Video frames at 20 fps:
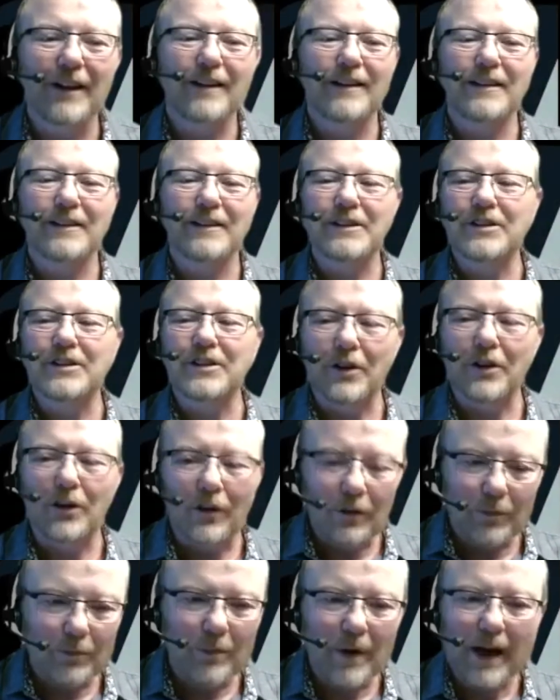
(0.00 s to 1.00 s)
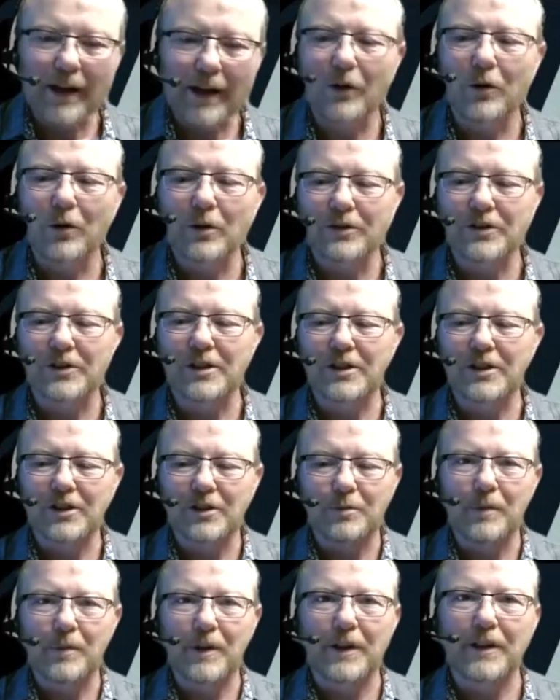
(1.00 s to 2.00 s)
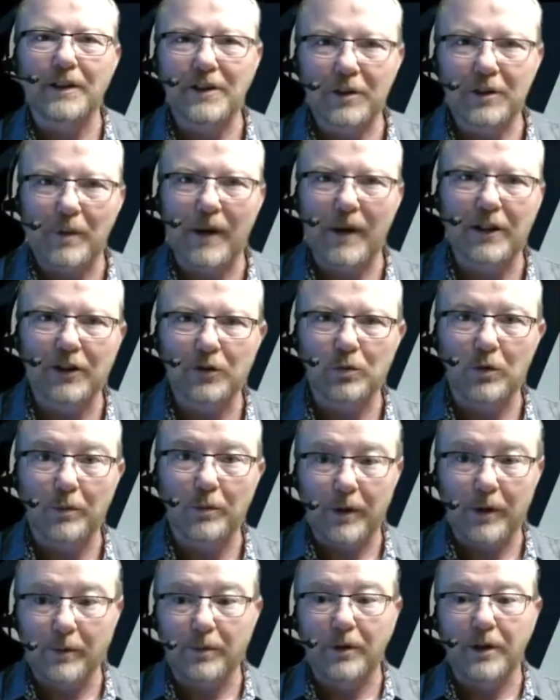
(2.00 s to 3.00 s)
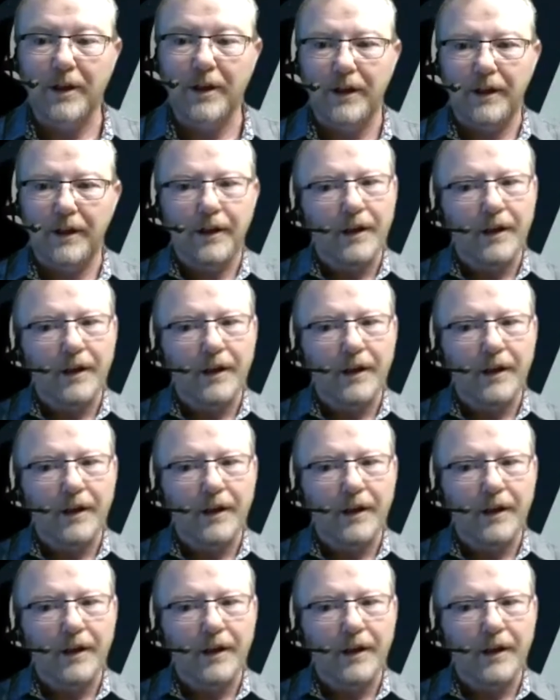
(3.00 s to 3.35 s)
And so my goal is to just be this space where people can